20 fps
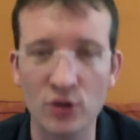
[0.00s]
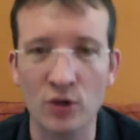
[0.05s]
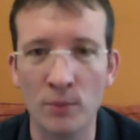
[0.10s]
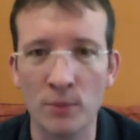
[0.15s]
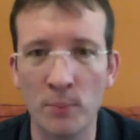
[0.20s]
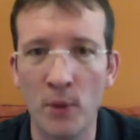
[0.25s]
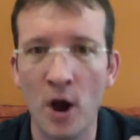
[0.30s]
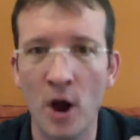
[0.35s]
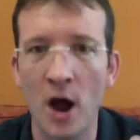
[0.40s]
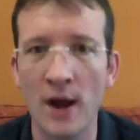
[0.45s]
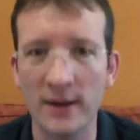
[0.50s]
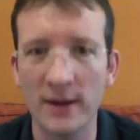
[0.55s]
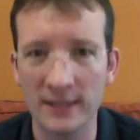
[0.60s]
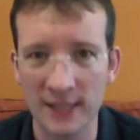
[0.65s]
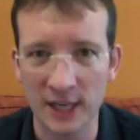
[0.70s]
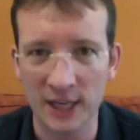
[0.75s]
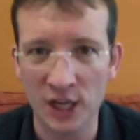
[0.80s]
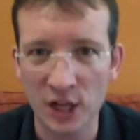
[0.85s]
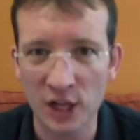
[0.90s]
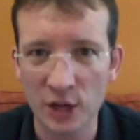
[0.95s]
to bond and
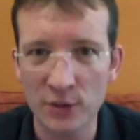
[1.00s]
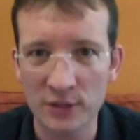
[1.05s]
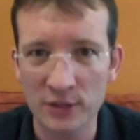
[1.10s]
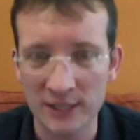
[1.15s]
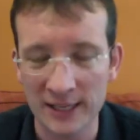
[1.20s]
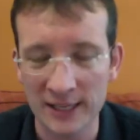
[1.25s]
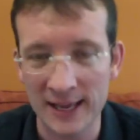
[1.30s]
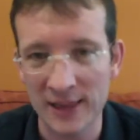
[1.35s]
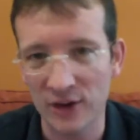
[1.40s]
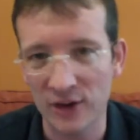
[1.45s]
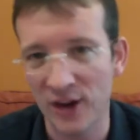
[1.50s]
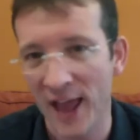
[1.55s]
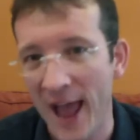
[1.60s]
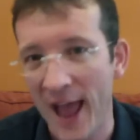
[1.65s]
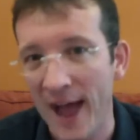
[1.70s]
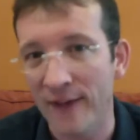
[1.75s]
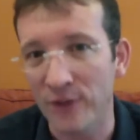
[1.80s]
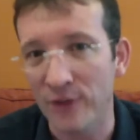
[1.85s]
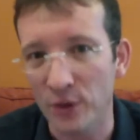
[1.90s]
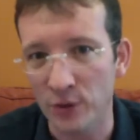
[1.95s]
get close together and
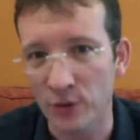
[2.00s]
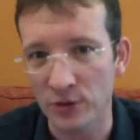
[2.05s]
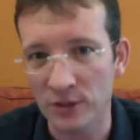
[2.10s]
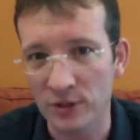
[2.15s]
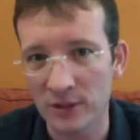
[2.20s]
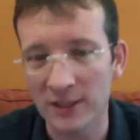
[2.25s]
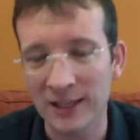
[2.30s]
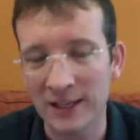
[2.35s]
have those